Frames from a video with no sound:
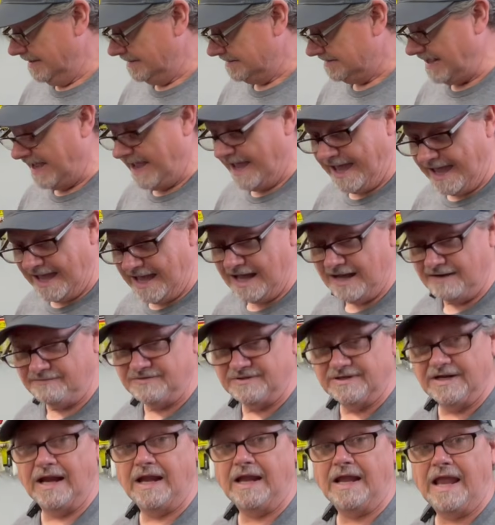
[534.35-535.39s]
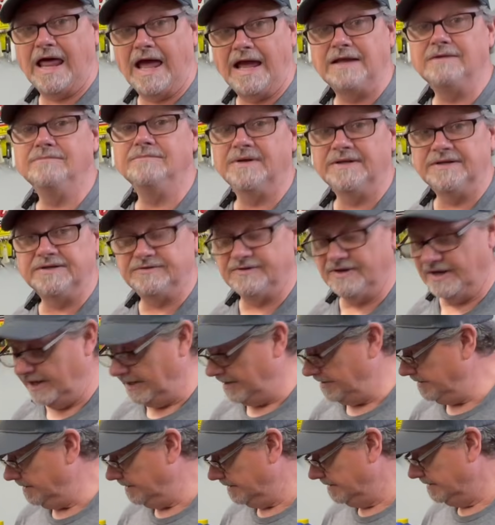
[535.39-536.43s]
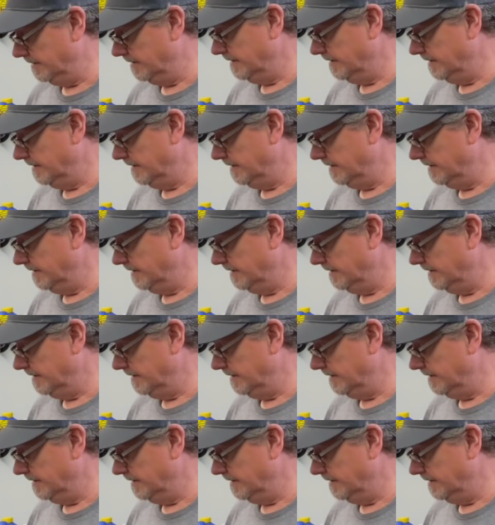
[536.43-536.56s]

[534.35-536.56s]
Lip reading: to have an alignment done,